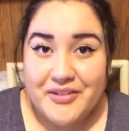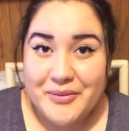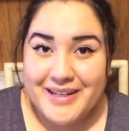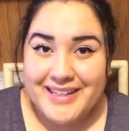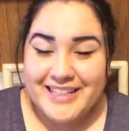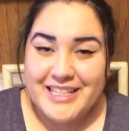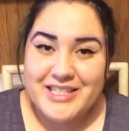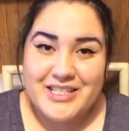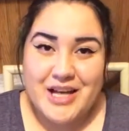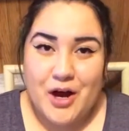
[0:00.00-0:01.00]
everyone!
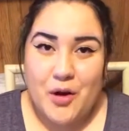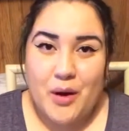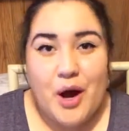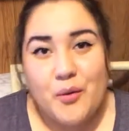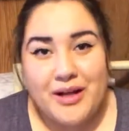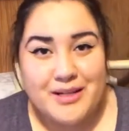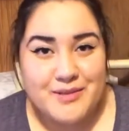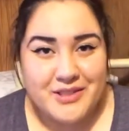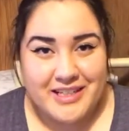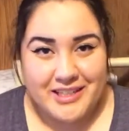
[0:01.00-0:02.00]
So welcome
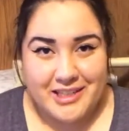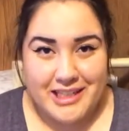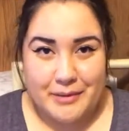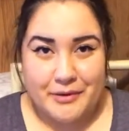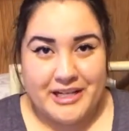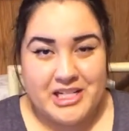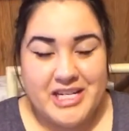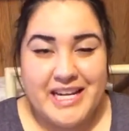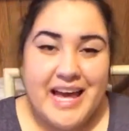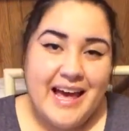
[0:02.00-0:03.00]
to another collaboration,
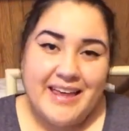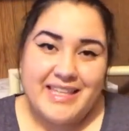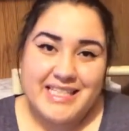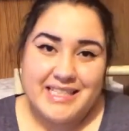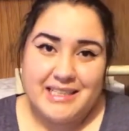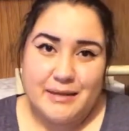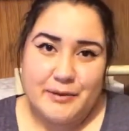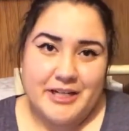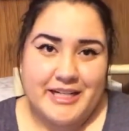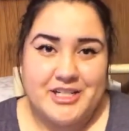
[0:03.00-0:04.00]
and this
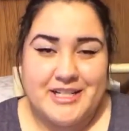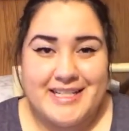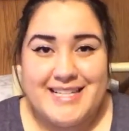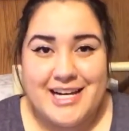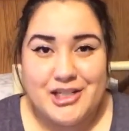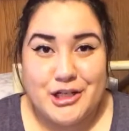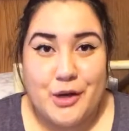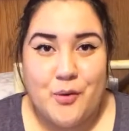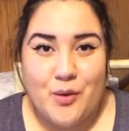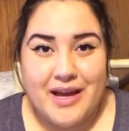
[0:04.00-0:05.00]
collaboration is actually
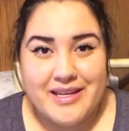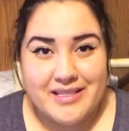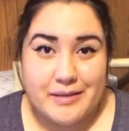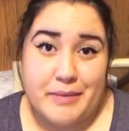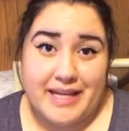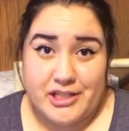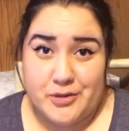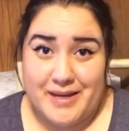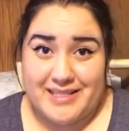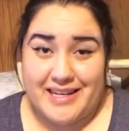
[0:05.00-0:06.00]
what is in my Easter
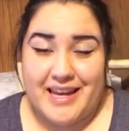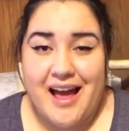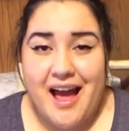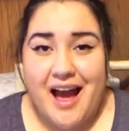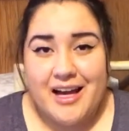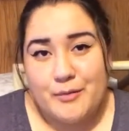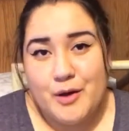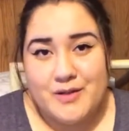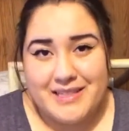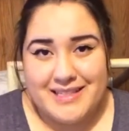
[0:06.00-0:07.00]
basket. I am
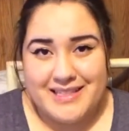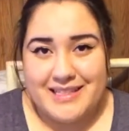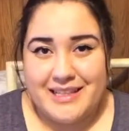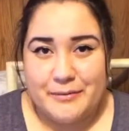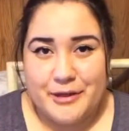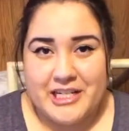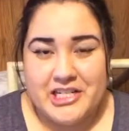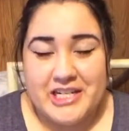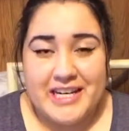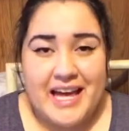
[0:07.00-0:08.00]
hosting this
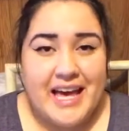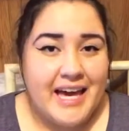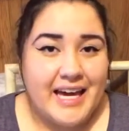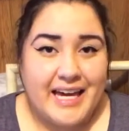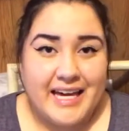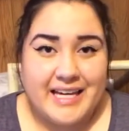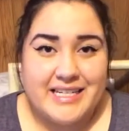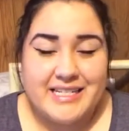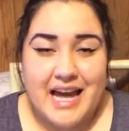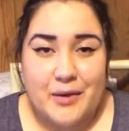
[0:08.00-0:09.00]
collaboration
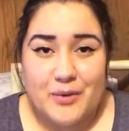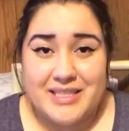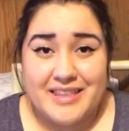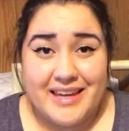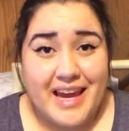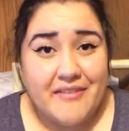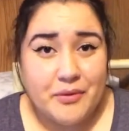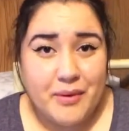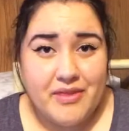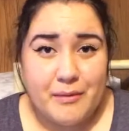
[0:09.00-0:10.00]
and I want to thank
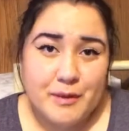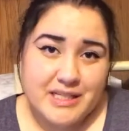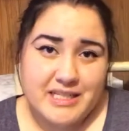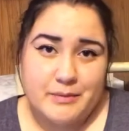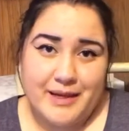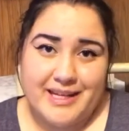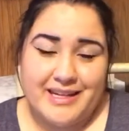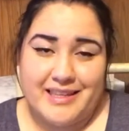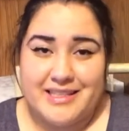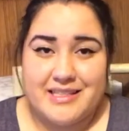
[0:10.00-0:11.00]
everyone that participated
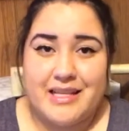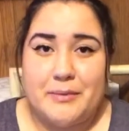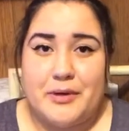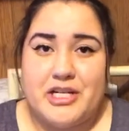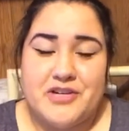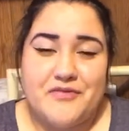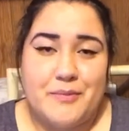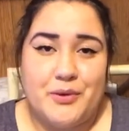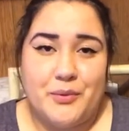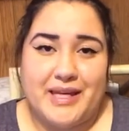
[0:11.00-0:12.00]
in this collaboration
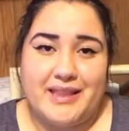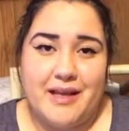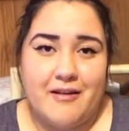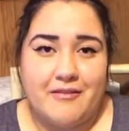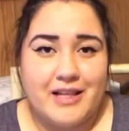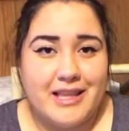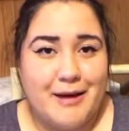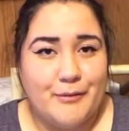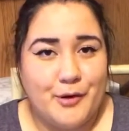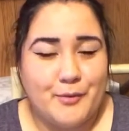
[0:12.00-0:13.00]
from the We Love
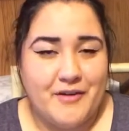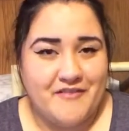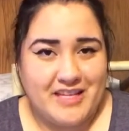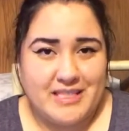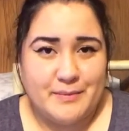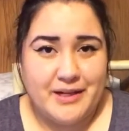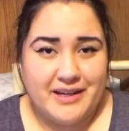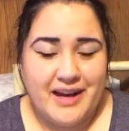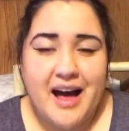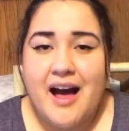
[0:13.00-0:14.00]
Collab group on Facebook,